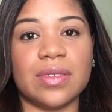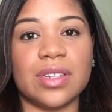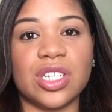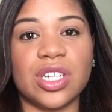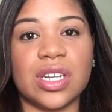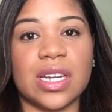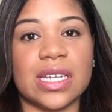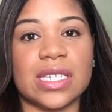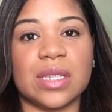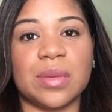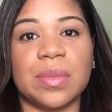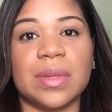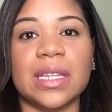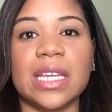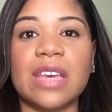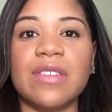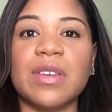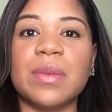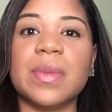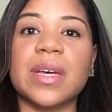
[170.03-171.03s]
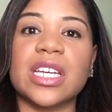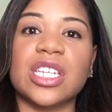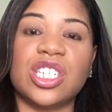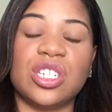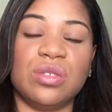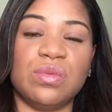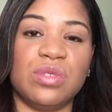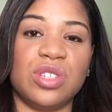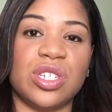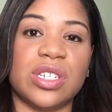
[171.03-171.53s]
She doesn't believe it because
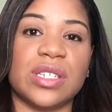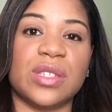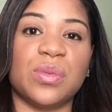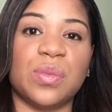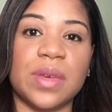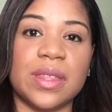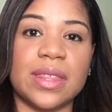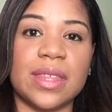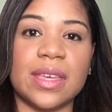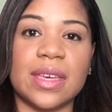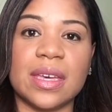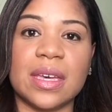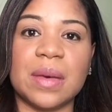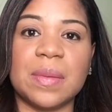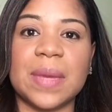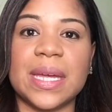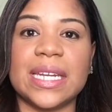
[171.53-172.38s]
she was just with him